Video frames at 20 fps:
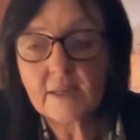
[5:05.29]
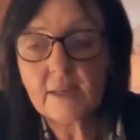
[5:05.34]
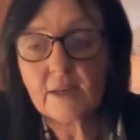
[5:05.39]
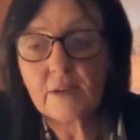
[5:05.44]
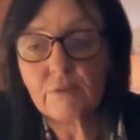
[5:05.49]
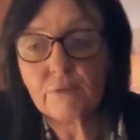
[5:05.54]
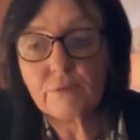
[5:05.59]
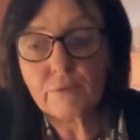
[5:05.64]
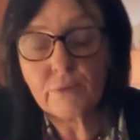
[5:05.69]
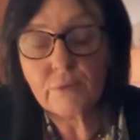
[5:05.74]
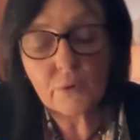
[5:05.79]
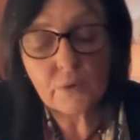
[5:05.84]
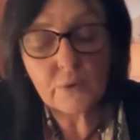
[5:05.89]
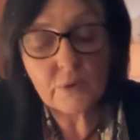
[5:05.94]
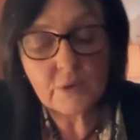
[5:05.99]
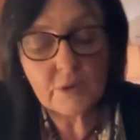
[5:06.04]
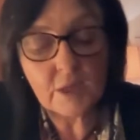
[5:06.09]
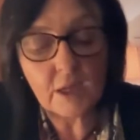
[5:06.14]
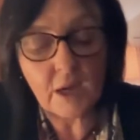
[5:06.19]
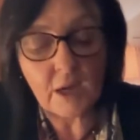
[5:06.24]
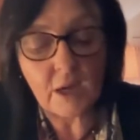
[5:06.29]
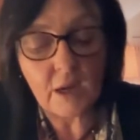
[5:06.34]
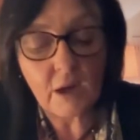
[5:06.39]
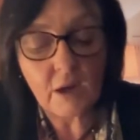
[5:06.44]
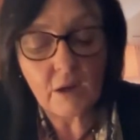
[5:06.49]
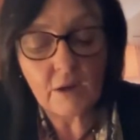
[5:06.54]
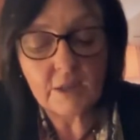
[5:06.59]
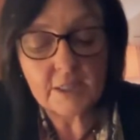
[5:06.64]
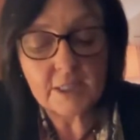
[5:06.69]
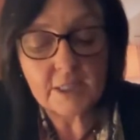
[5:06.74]
and forth
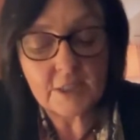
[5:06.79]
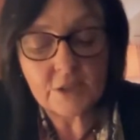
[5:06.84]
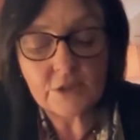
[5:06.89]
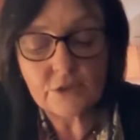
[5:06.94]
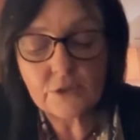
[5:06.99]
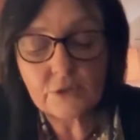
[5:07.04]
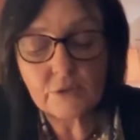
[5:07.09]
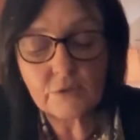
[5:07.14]
along each